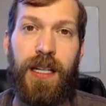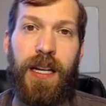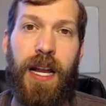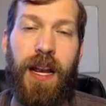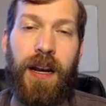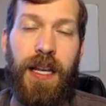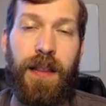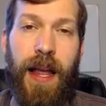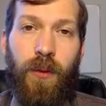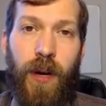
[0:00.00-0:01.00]
And in
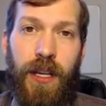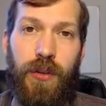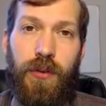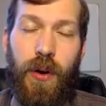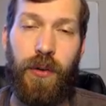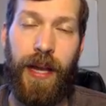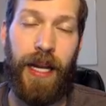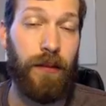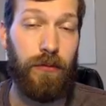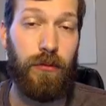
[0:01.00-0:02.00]
that way, you know that